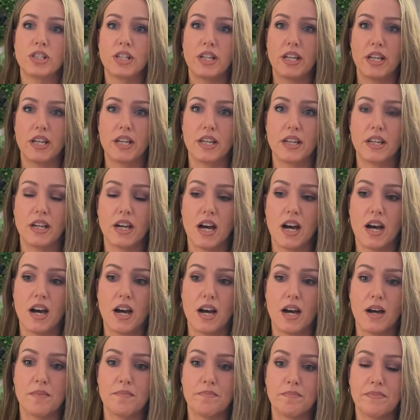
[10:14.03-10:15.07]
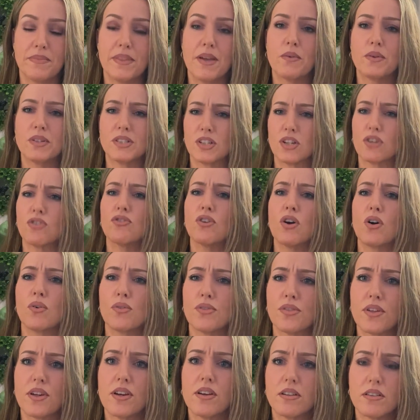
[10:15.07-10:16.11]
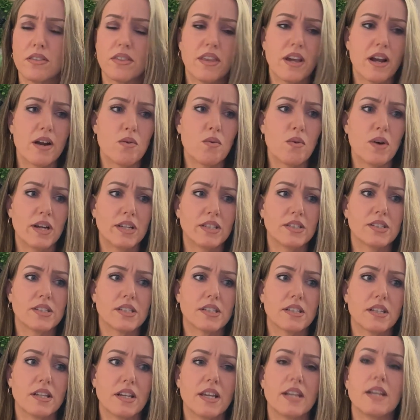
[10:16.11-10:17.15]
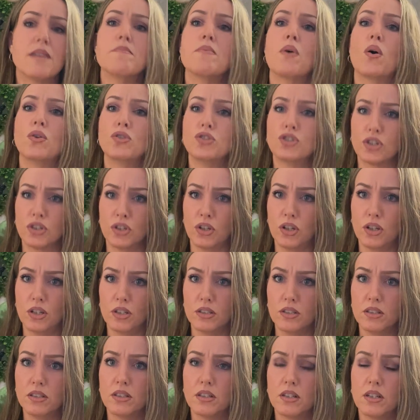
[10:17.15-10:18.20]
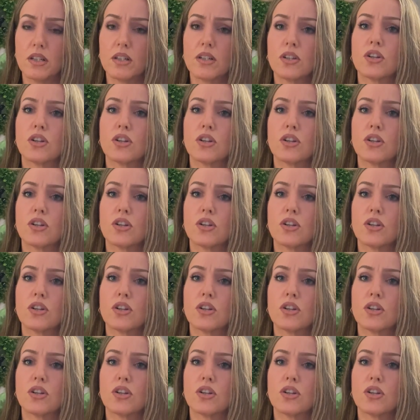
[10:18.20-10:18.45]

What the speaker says: There was a growth. There was an emotional